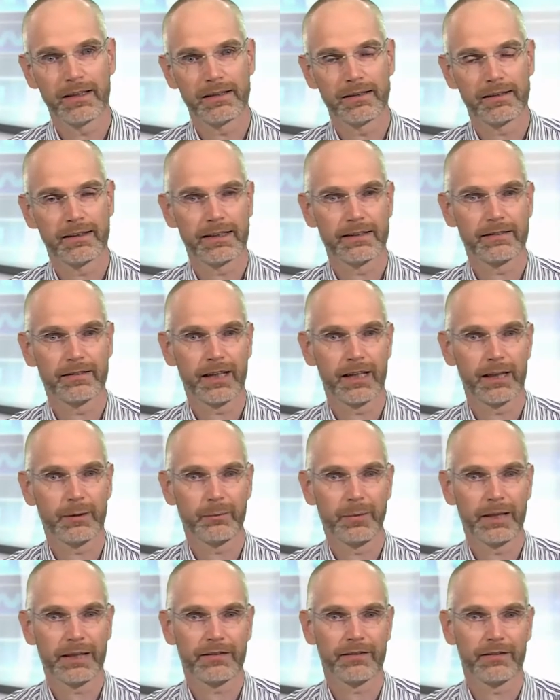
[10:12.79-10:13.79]
things like
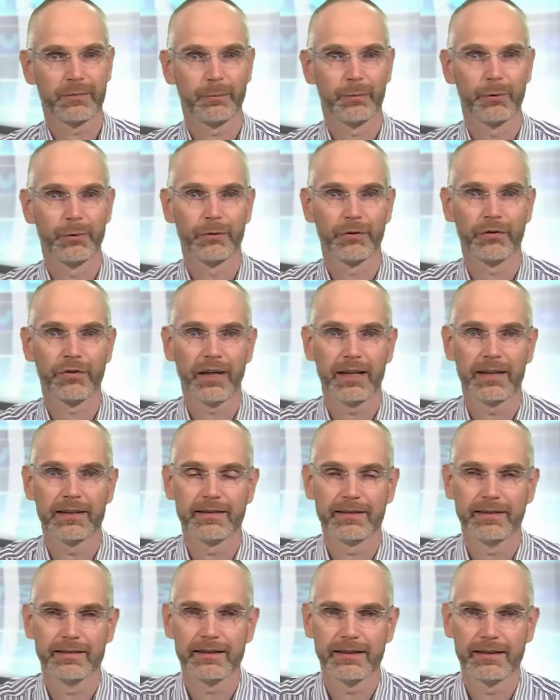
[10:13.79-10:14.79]
max pool
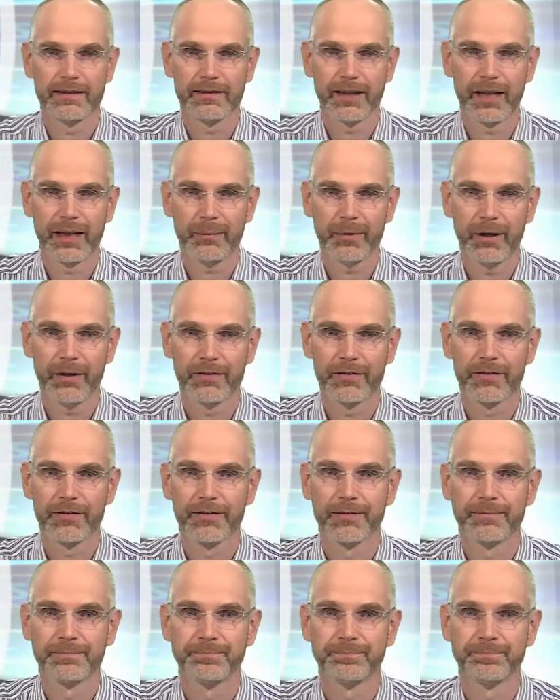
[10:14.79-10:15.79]
sizes and timeouts.